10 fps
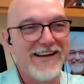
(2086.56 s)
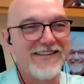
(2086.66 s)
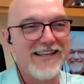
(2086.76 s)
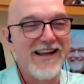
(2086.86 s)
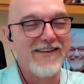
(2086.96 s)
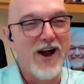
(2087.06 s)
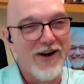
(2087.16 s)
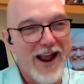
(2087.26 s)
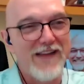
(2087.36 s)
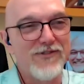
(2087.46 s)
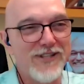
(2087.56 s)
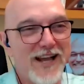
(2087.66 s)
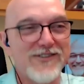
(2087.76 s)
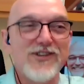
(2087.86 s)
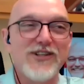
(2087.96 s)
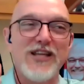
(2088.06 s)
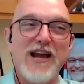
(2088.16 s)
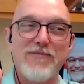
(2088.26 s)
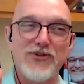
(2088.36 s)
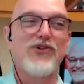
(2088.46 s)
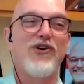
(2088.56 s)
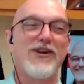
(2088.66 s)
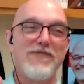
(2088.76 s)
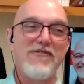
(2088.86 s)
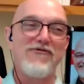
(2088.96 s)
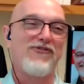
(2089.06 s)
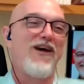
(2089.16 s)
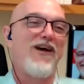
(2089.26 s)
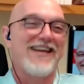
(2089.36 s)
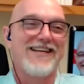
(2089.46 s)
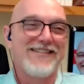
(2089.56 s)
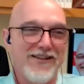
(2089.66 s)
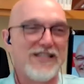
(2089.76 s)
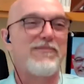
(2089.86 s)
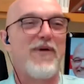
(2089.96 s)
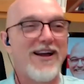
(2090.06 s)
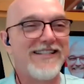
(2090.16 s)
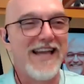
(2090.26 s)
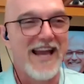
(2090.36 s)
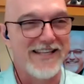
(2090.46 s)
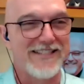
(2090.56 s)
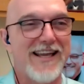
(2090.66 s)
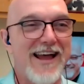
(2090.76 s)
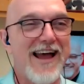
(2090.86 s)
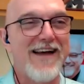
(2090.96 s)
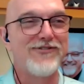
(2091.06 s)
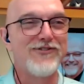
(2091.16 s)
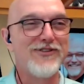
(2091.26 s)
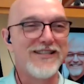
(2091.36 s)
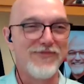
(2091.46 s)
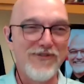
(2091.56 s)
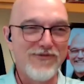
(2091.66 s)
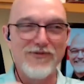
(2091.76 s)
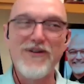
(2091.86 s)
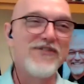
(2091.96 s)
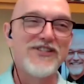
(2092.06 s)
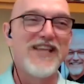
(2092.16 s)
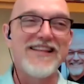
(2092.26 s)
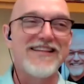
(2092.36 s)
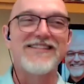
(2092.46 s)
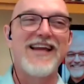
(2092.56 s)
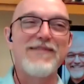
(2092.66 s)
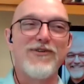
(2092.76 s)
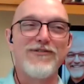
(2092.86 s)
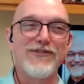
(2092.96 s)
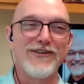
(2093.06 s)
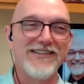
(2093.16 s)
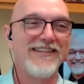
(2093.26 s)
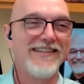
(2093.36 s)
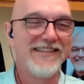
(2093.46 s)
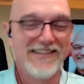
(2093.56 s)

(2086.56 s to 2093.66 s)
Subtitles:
our advertisers. I'm sure are going to be flocking to this podcast after this. We've set the table for